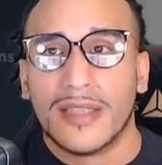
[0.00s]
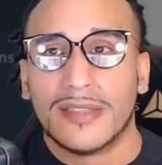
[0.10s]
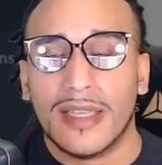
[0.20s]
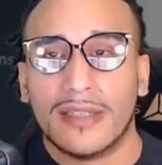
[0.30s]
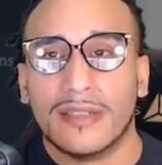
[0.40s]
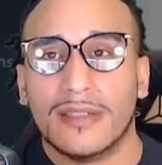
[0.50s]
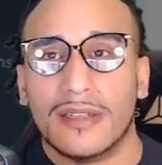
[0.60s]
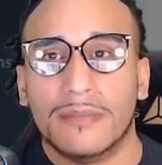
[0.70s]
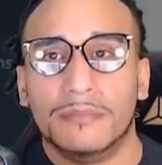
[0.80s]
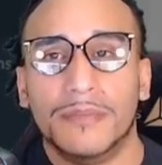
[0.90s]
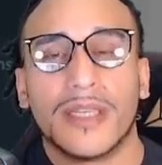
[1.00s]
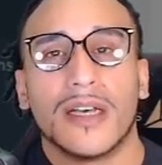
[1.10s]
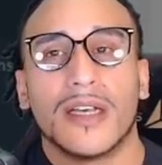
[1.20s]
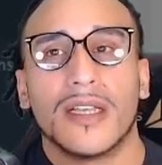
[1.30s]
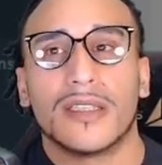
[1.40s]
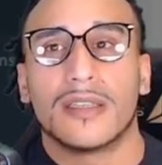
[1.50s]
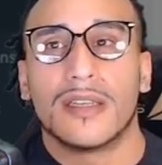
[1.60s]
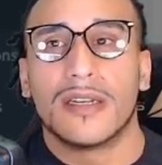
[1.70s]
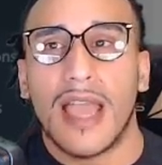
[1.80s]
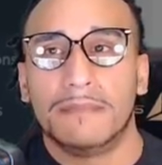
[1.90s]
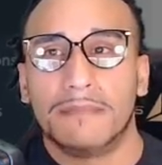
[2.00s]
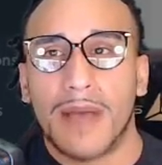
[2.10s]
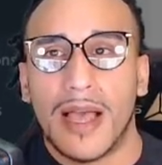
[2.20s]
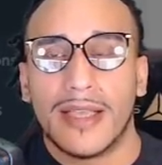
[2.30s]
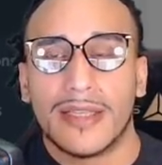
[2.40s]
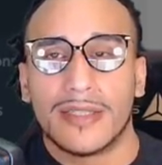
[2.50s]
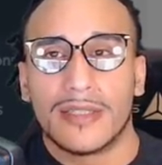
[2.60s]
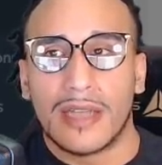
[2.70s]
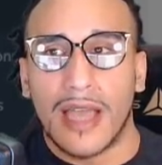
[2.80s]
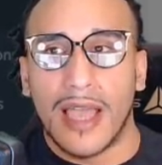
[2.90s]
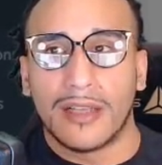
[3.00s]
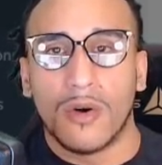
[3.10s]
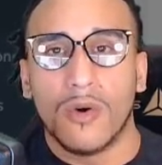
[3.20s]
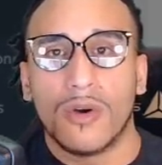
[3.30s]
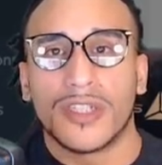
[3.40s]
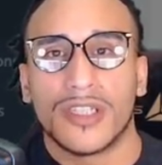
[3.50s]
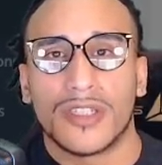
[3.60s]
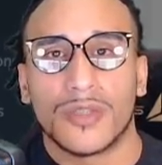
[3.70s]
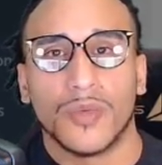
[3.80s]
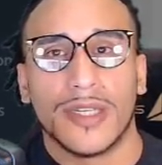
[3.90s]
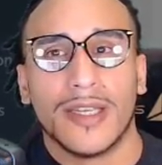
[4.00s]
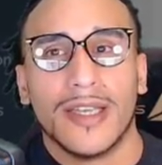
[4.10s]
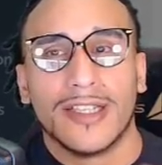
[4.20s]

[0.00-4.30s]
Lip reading: then because Nightbot is like cautious with